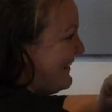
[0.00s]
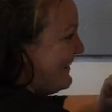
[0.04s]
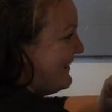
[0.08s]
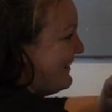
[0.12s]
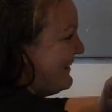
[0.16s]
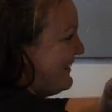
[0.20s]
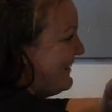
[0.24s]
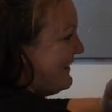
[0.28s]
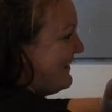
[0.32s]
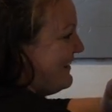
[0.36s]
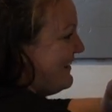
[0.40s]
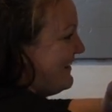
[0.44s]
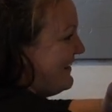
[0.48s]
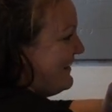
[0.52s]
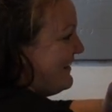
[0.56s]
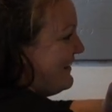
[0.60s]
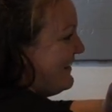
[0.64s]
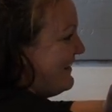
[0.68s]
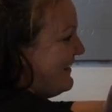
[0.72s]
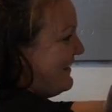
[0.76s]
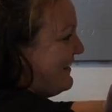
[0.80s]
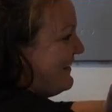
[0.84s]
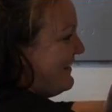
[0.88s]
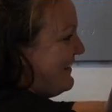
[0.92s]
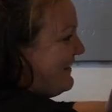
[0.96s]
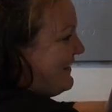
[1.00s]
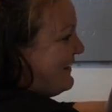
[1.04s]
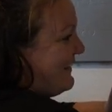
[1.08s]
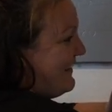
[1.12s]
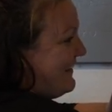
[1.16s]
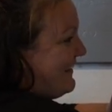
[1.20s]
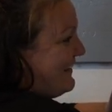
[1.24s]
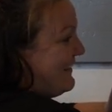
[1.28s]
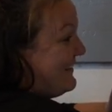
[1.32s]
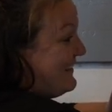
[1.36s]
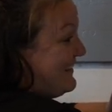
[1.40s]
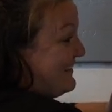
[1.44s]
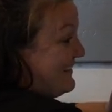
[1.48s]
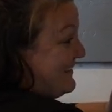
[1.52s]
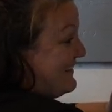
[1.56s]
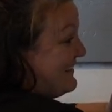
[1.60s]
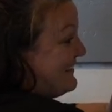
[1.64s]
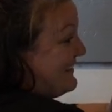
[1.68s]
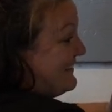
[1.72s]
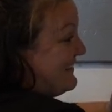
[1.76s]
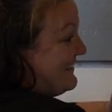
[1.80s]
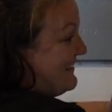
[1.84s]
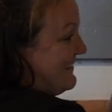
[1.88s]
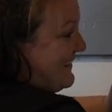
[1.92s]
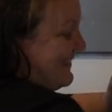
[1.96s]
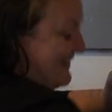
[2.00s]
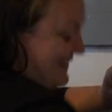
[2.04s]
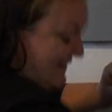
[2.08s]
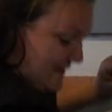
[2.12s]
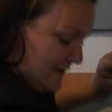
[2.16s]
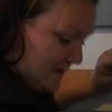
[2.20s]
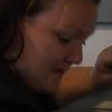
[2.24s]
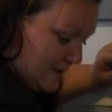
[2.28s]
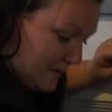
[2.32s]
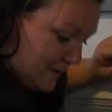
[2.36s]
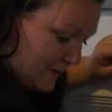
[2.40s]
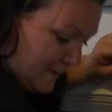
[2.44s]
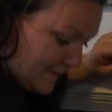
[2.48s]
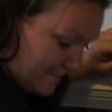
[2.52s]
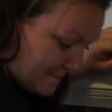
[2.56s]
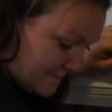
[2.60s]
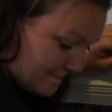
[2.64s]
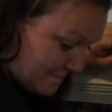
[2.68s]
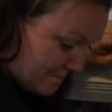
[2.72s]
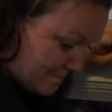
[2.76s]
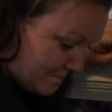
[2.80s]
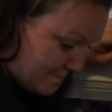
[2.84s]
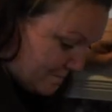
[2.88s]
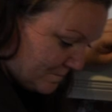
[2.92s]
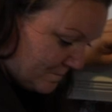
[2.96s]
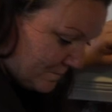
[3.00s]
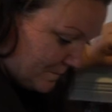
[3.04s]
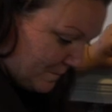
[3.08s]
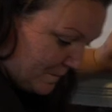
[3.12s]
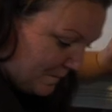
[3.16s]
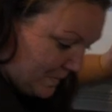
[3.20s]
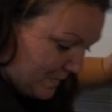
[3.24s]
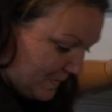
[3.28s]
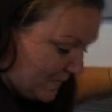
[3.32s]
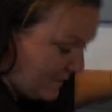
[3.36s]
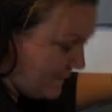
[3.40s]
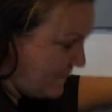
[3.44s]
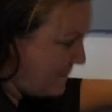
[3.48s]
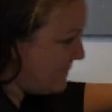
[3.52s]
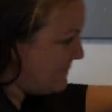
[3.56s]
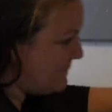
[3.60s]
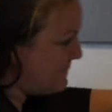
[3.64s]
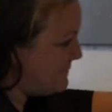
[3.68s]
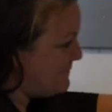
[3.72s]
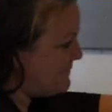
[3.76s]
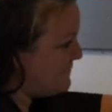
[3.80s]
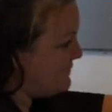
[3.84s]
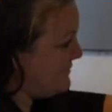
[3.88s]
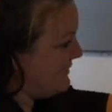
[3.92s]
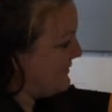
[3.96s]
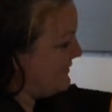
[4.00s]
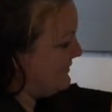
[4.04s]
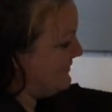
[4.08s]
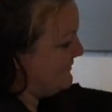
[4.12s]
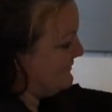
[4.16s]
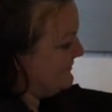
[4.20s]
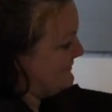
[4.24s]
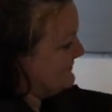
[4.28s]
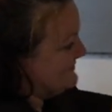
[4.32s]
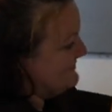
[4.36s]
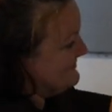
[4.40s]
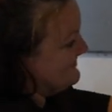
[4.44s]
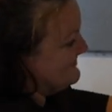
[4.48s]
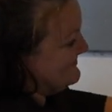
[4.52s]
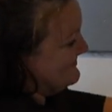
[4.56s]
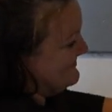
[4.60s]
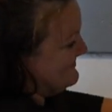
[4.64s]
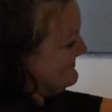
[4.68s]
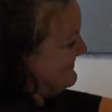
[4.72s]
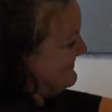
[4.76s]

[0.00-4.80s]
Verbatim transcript: but he let me. I almost cut his finger instead of the umbilical cord. you